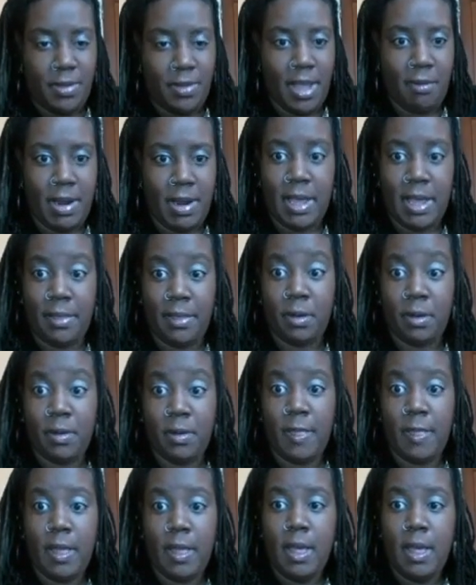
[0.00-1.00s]
to do that right now though.
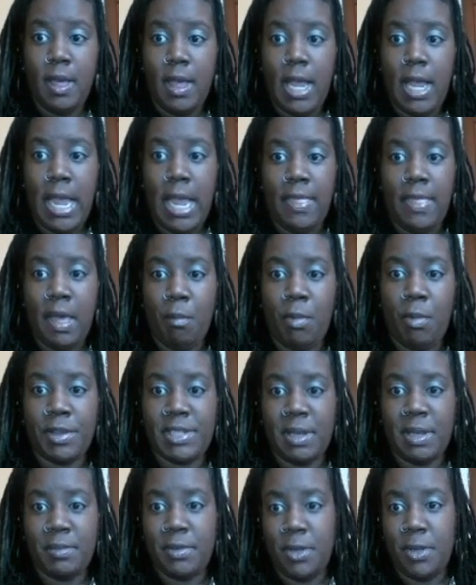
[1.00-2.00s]
And then
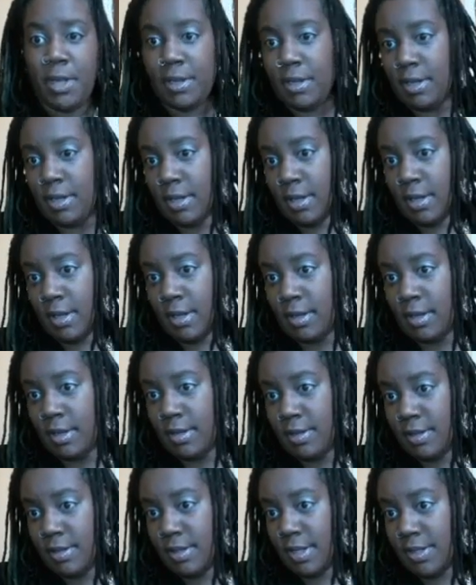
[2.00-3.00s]
you can
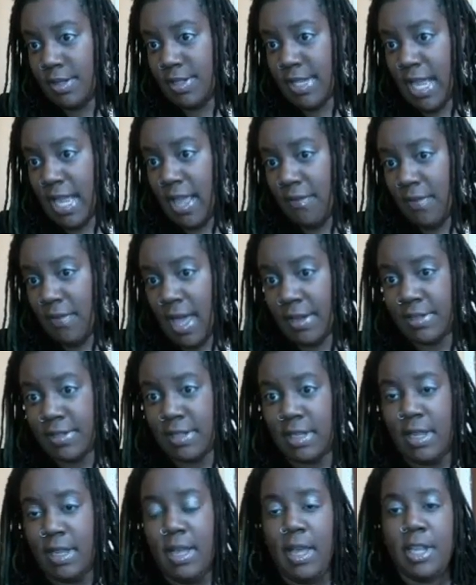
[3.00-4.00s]
hit save,
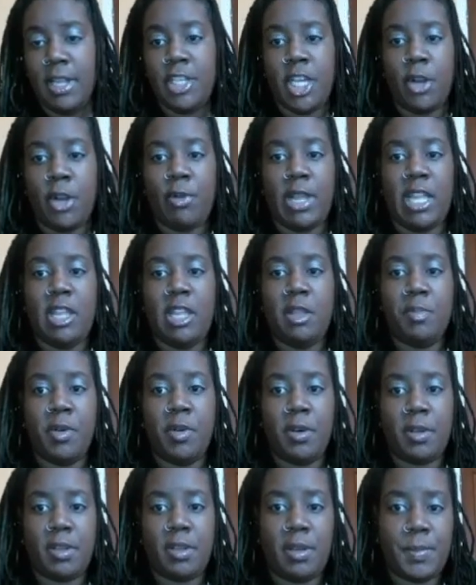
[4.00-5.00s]
exit, generate
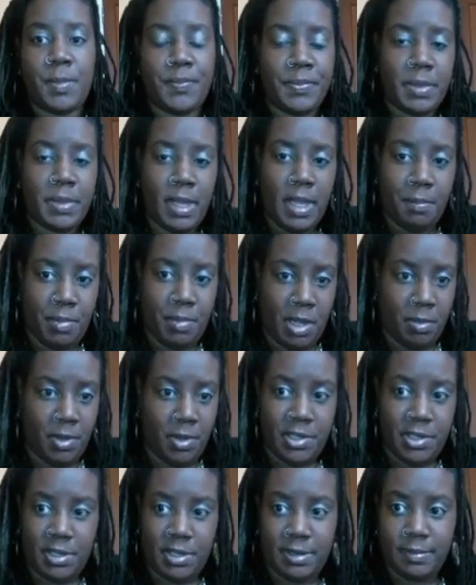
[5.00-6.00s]
ebook, and
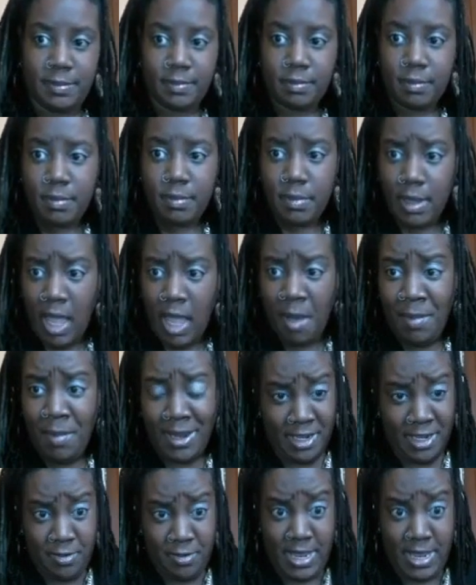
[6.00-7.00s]
publish. I'm not
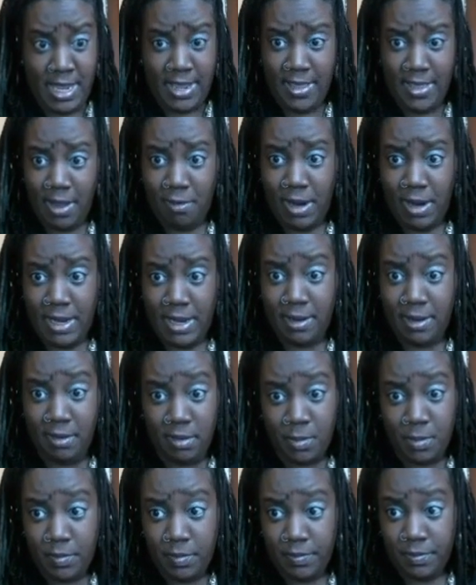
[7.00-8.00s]
going to do any of that right
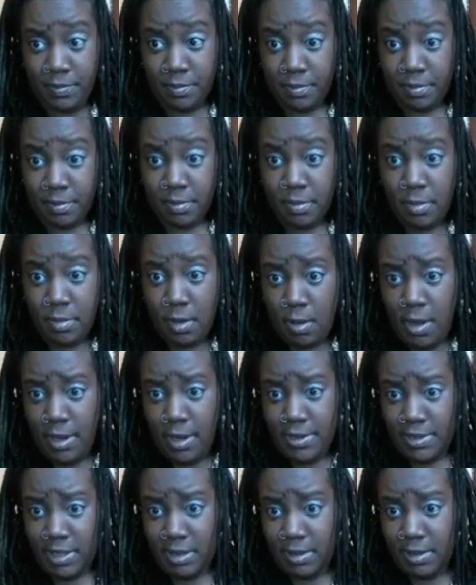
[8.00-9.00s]
now.
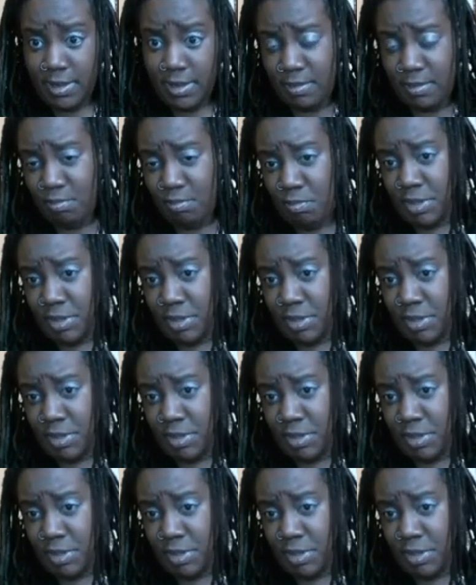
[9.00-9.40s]
Actually, let's